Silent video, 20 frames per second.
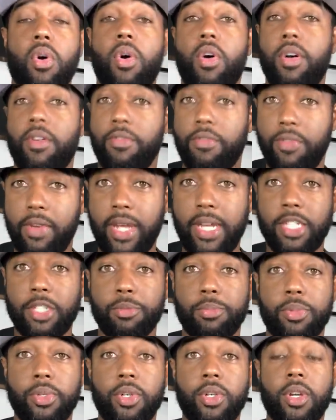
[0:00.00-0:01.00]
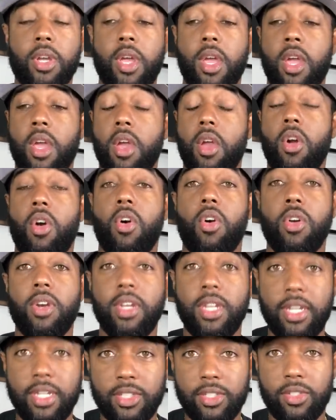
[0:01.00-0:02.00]
on Facebook, on
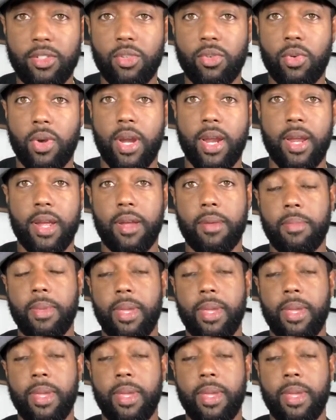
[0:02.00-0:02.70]
Instagram.